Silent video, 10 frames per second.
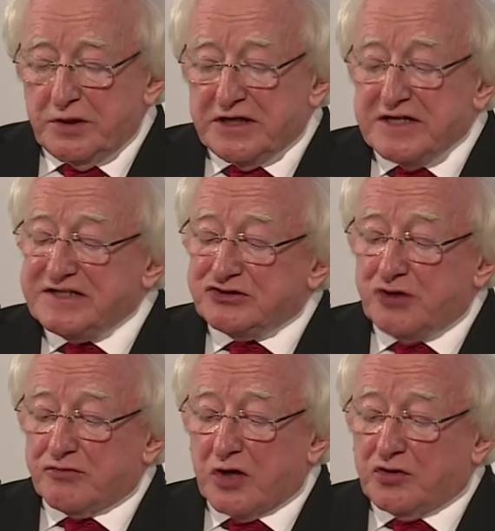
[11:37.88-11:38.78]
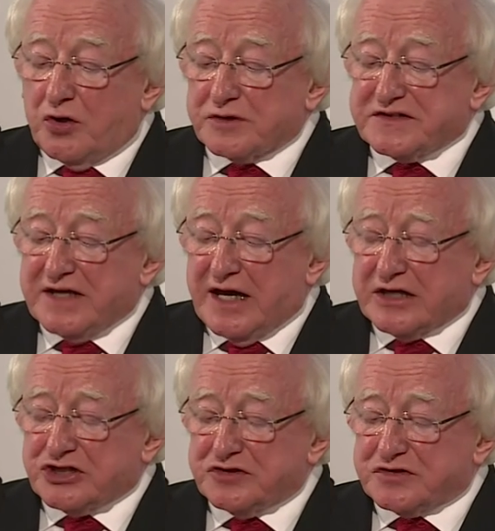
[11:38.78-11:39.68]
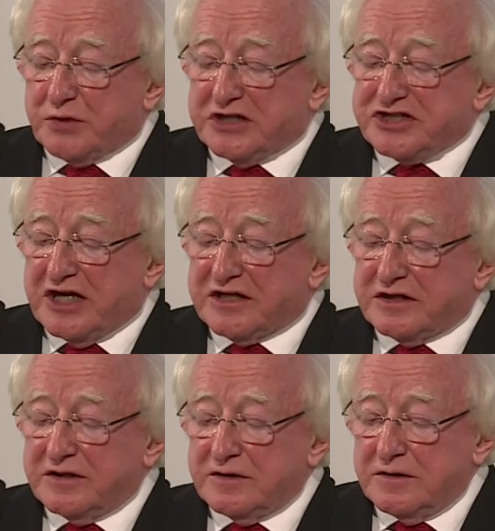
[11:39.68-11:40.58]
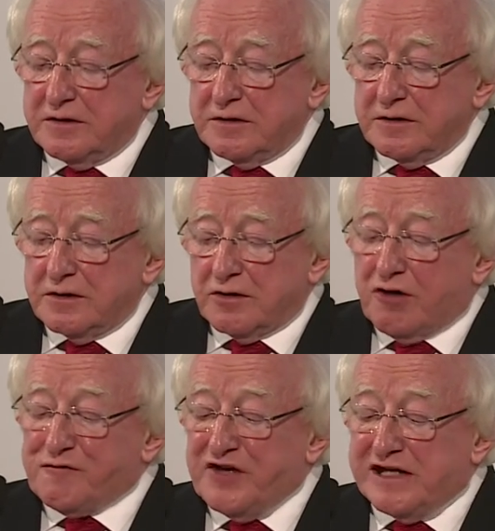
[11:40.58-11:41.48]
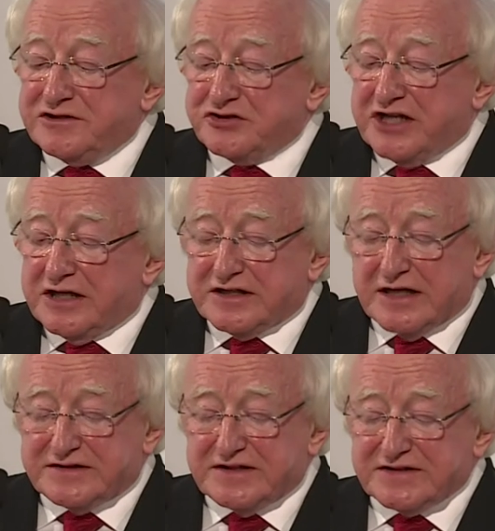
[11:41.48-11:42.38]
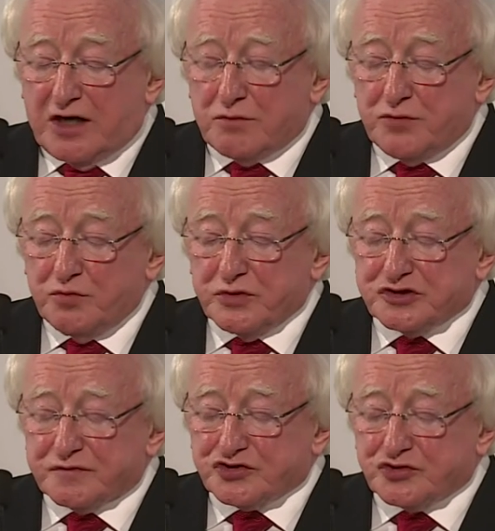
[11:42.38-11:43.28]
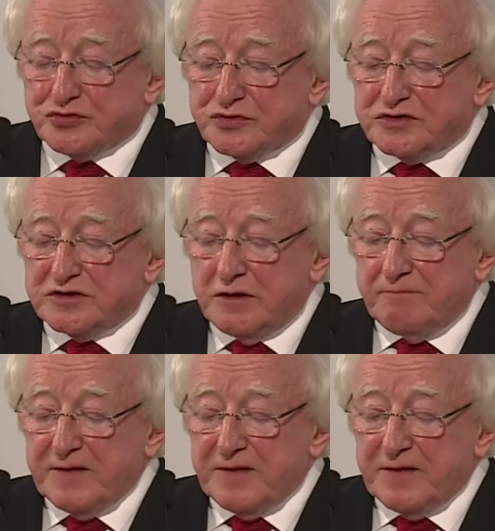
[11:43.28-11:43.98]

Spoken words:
When history records the actions we take or fail to take at this our moment of truth,